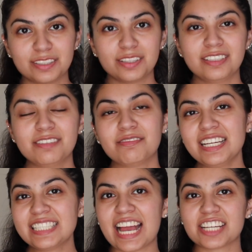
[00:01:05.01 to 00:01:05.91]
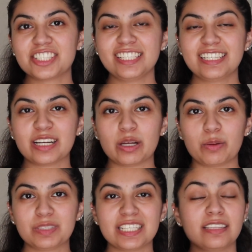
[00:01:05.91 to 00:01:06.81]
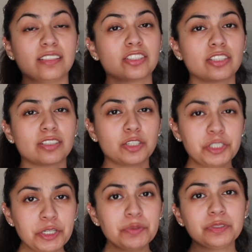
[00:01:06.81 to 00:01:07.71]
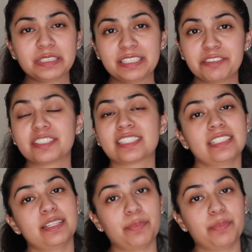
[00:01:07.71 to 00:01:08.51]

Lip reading: So the device actually comes in this cute little sleek